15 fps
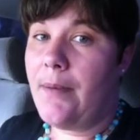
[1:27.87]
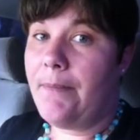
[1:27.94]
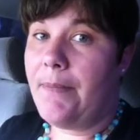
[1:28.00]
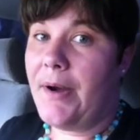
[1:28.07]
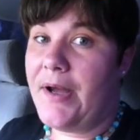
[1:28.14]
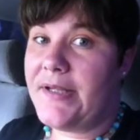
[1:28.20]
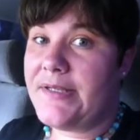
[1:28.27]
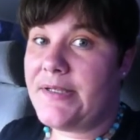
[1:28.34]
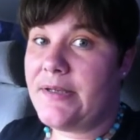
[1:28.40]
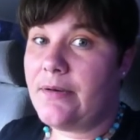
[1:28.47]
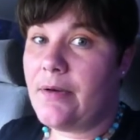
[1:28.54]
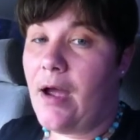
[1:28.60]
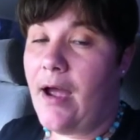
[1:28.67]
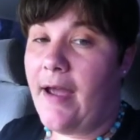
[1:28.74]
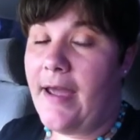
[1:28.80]
But
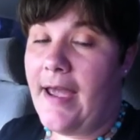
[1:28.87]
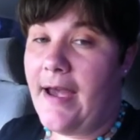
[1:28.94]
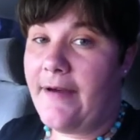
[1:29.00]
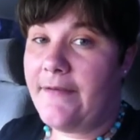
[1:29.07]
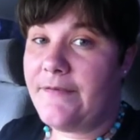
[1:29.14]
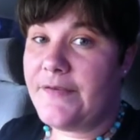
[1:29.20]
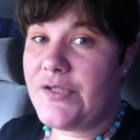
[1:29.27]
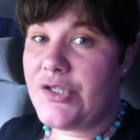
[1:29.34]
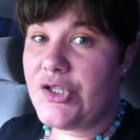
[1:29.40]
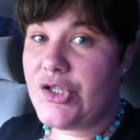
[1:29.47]
I have